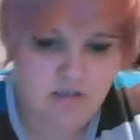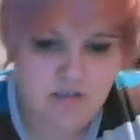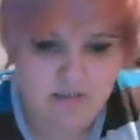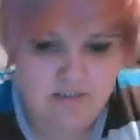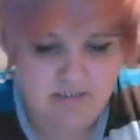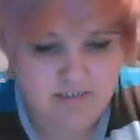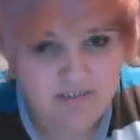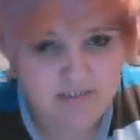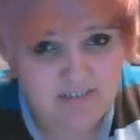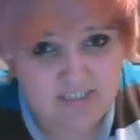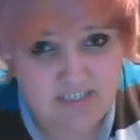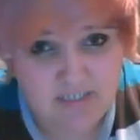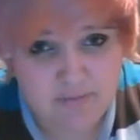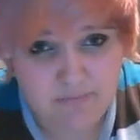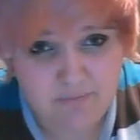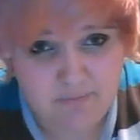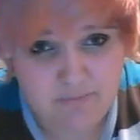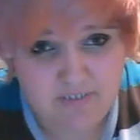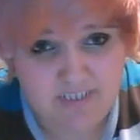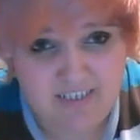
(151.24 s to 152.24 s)
this stuff
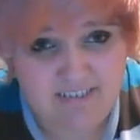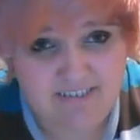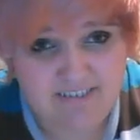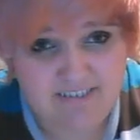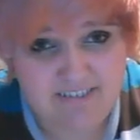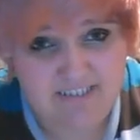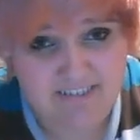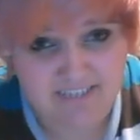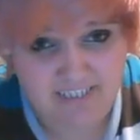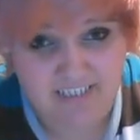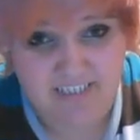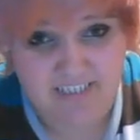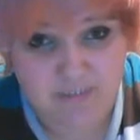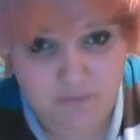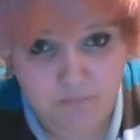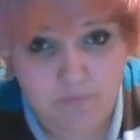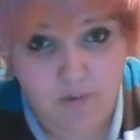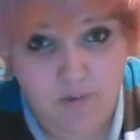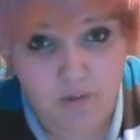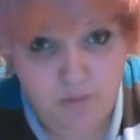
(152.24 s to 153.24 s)
is the Satan
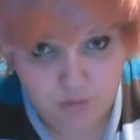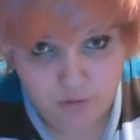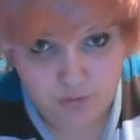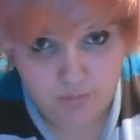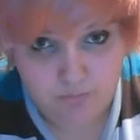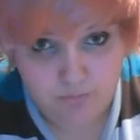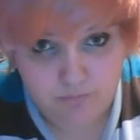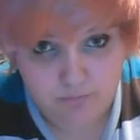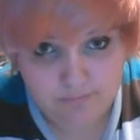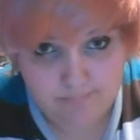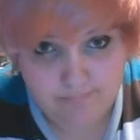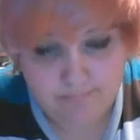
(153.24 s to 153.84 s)
of all glues.